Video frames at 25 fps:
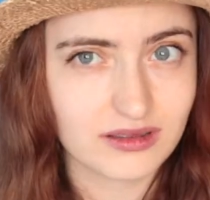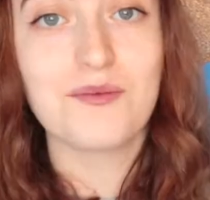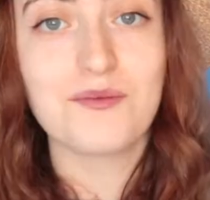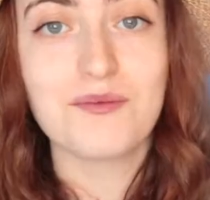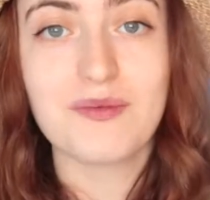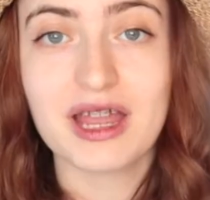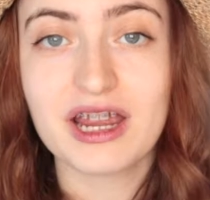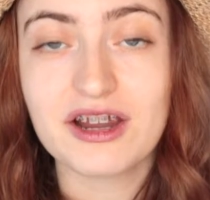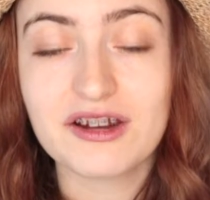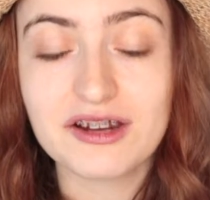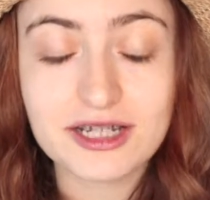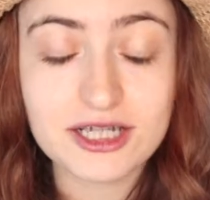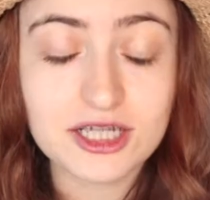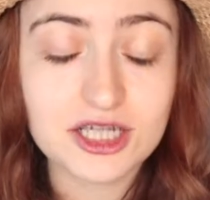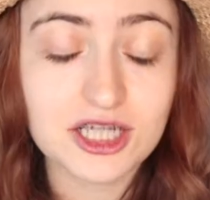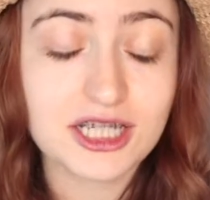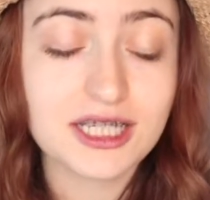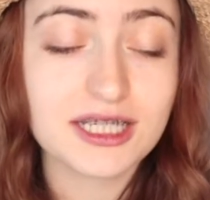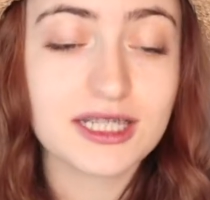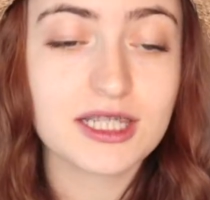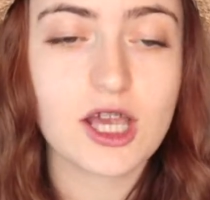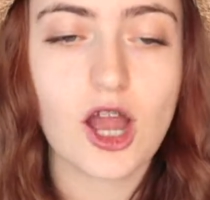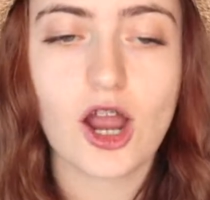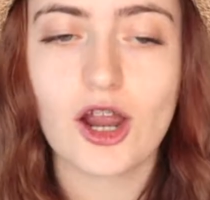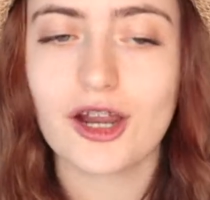
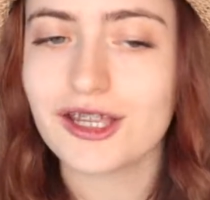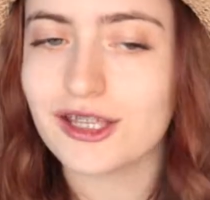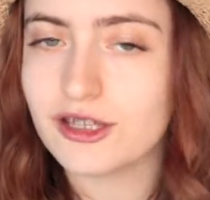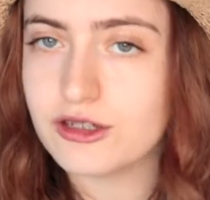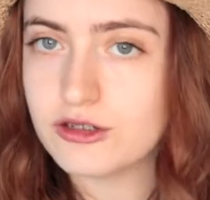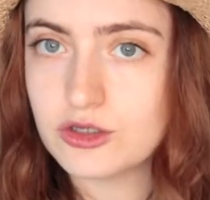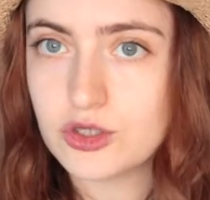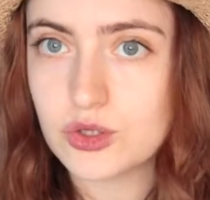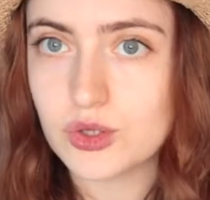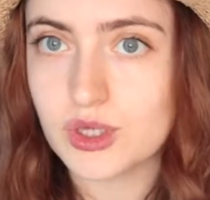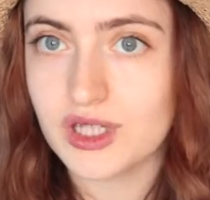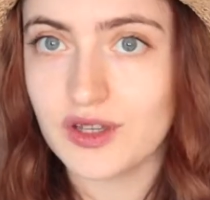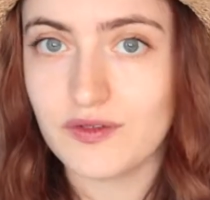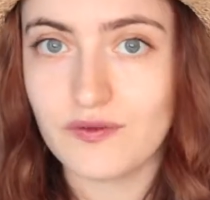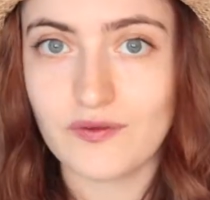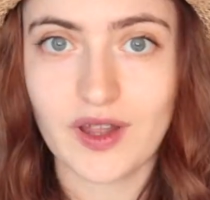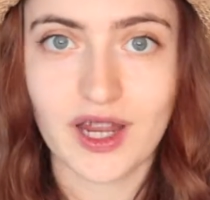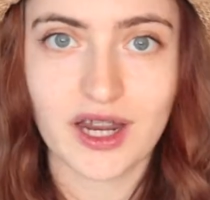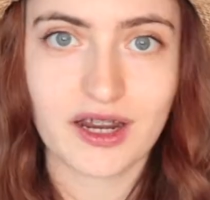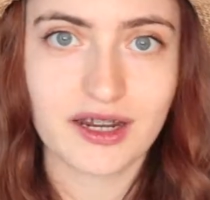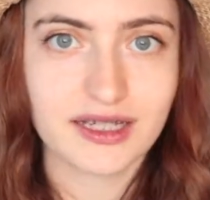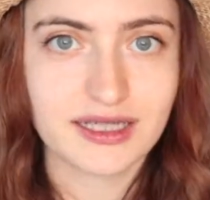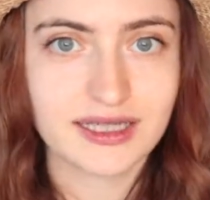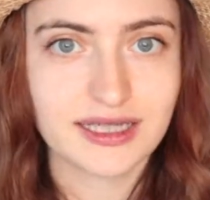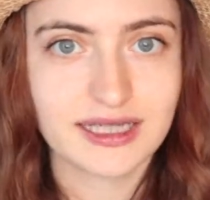Marriages are usually
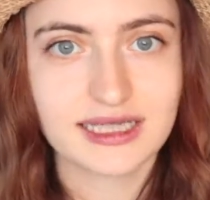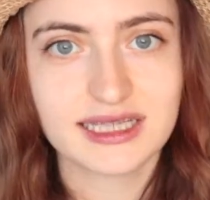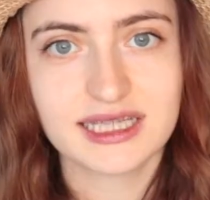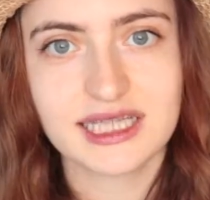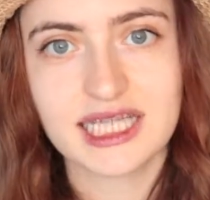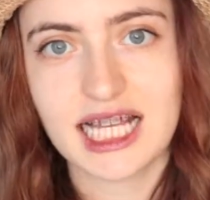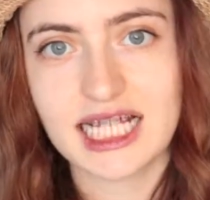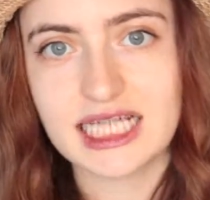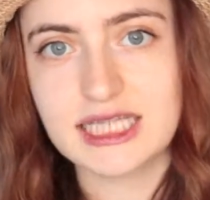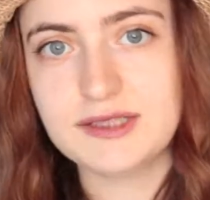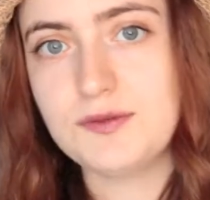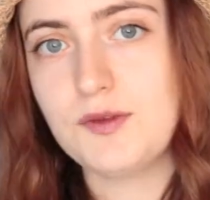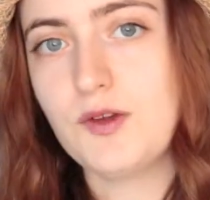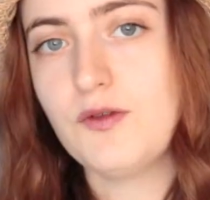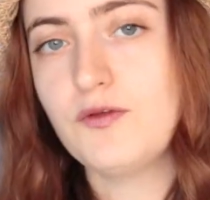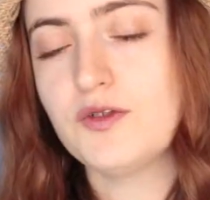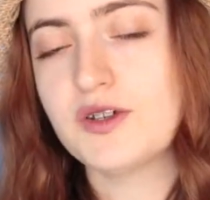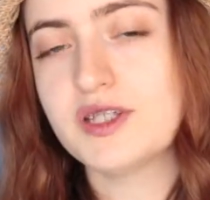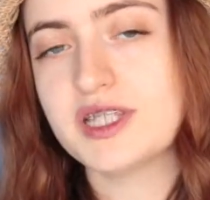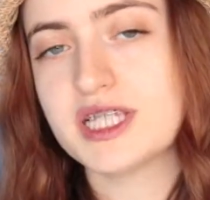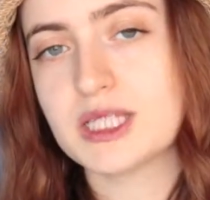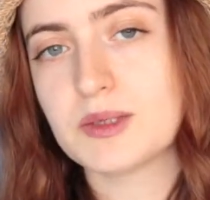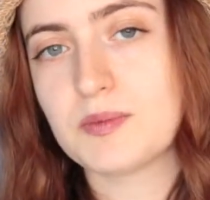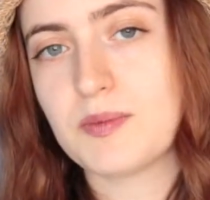very successful for this